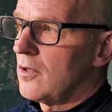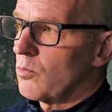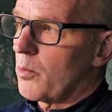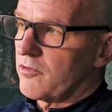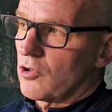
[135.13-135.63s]

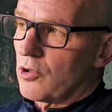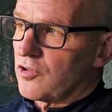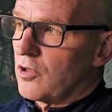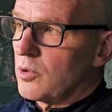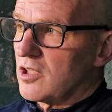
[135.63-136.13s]
What we've tried to
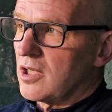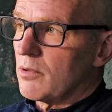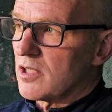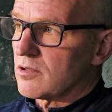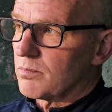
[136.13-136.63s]
do this year
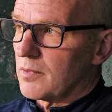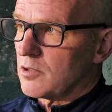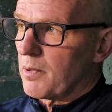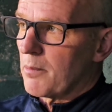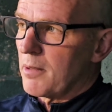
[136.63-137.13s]
is
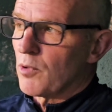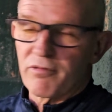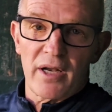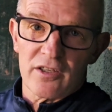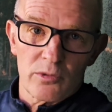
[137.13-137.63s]
be a bit more
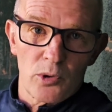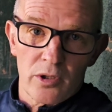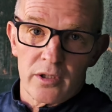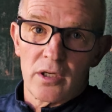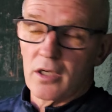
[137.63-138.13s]
flexible
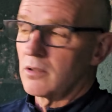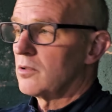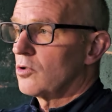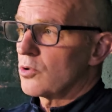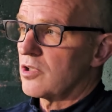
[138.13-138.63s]
and
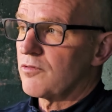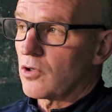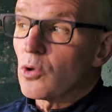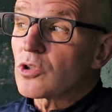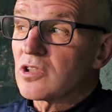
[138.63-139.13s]
horses for
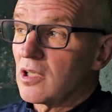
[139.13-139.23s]
courses,